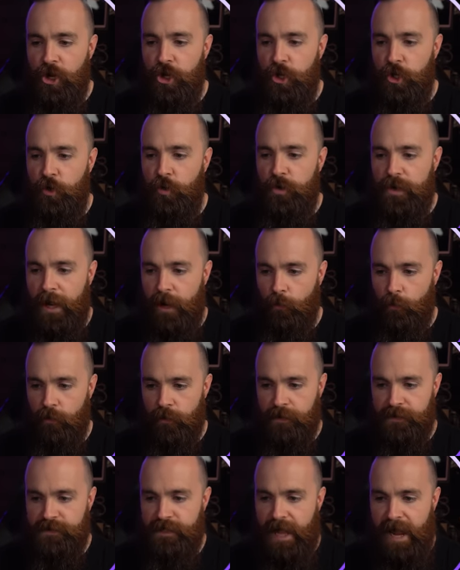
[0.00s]
new
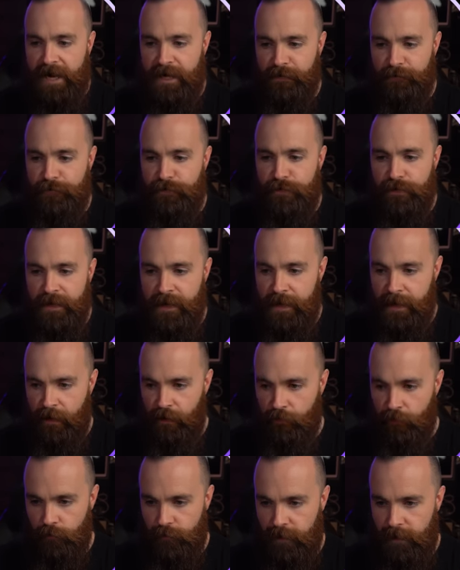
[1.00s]
networks out of thin
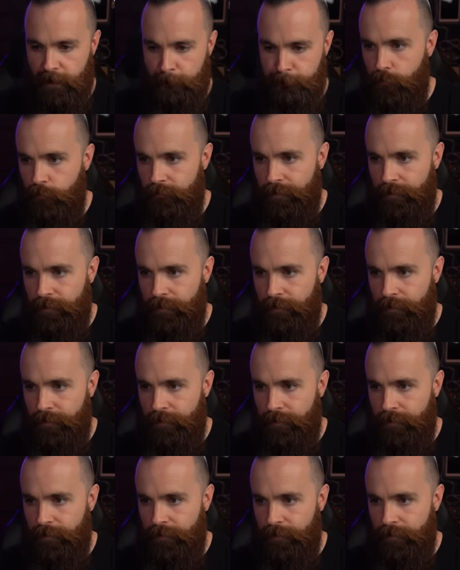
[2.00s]
air, okay?